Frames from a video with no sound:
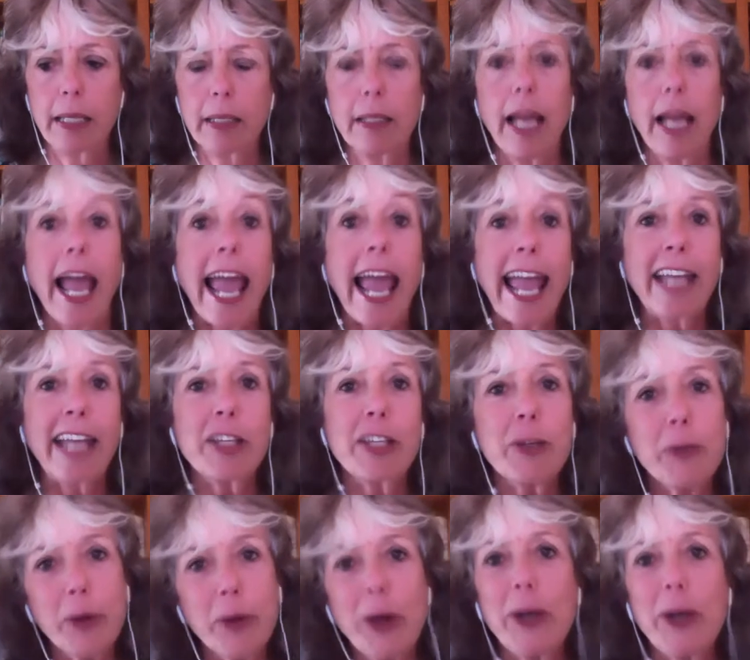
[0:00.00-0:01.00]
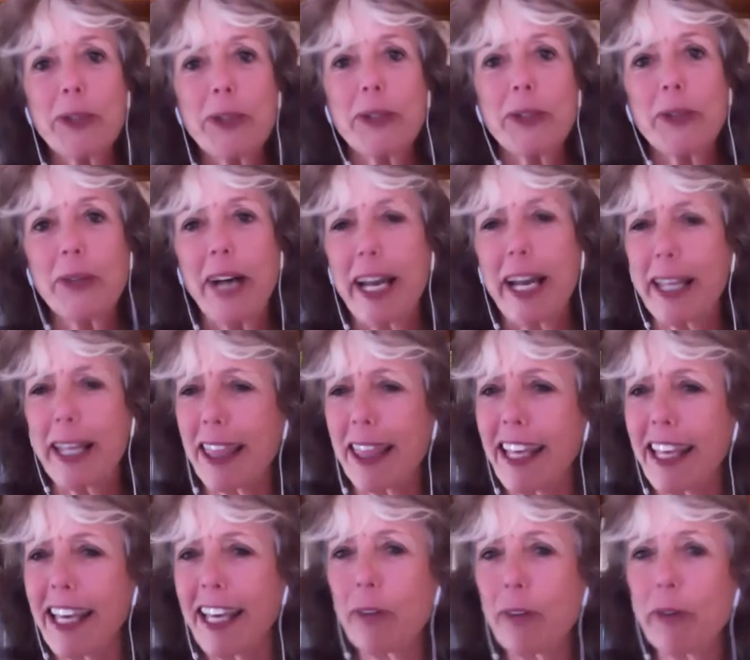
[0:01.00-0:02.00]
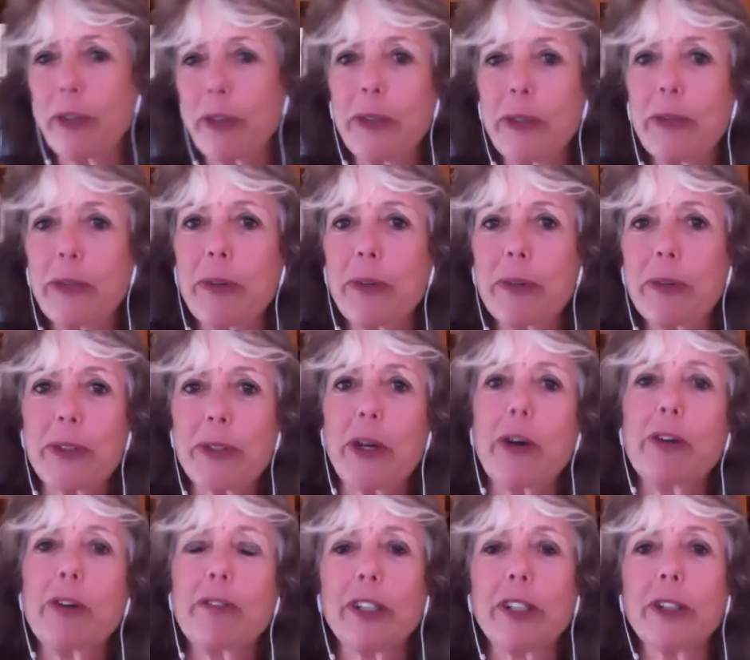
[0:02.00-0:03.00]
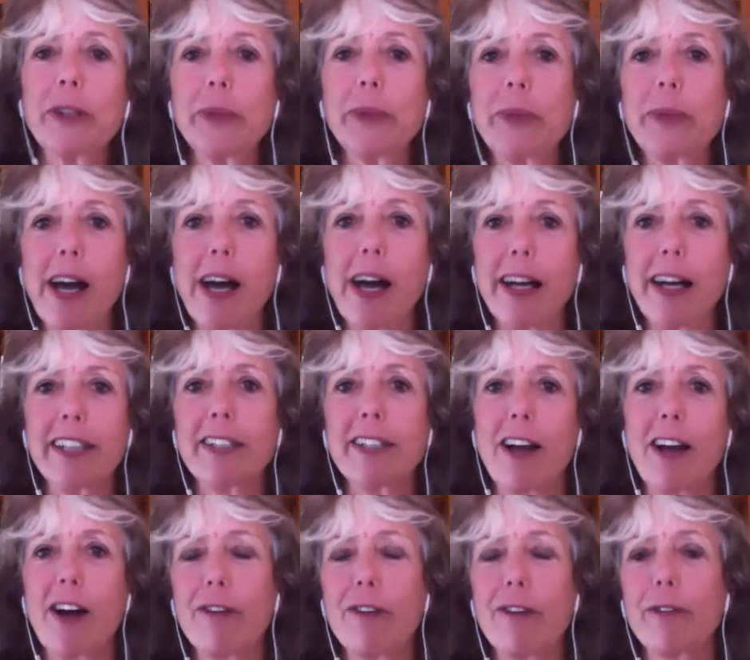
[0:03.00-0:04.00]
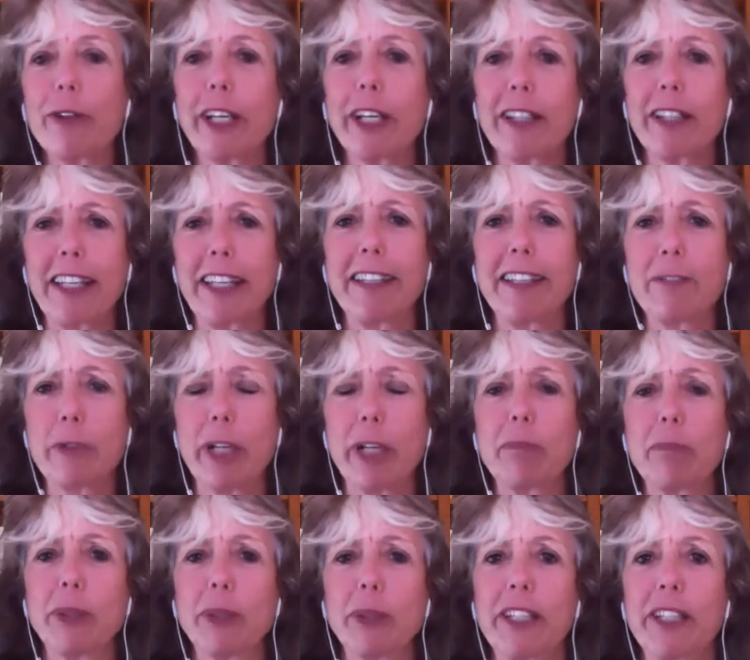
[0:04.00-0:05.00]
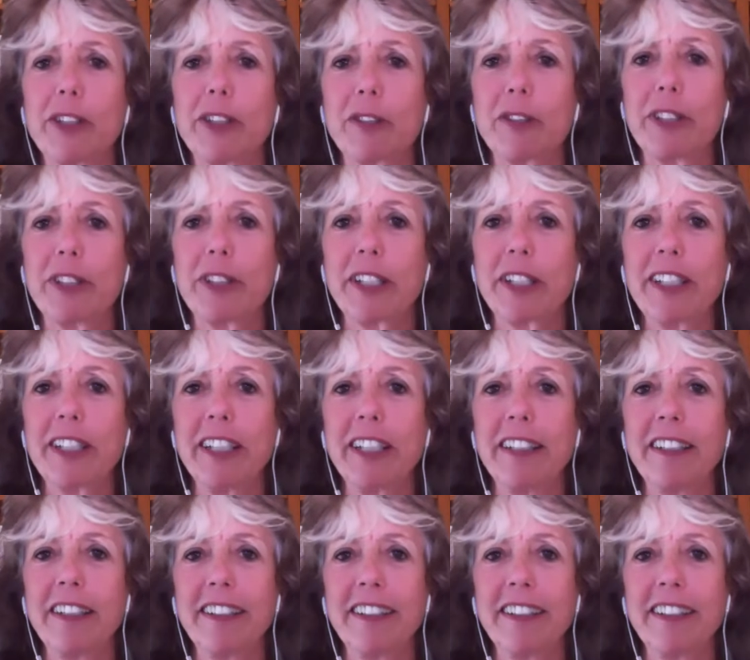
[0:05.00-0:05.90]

and you also, I think, were you the Scoville who got into Harvard at the ripe old age of 16?